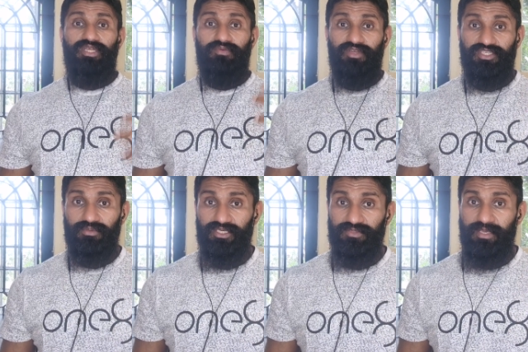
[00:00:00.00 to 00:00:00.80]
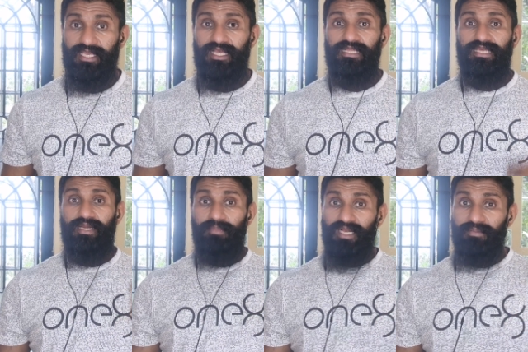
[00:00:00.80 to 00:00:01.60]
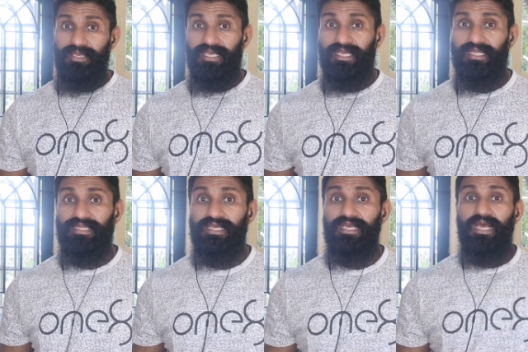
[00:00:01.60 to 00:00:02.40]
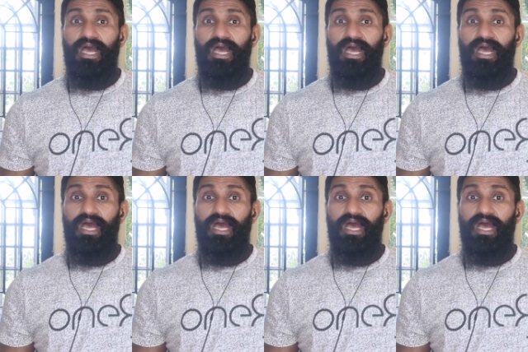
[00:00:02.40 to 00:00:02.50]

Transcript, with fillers: and vegetables being healthy and milk being healthy,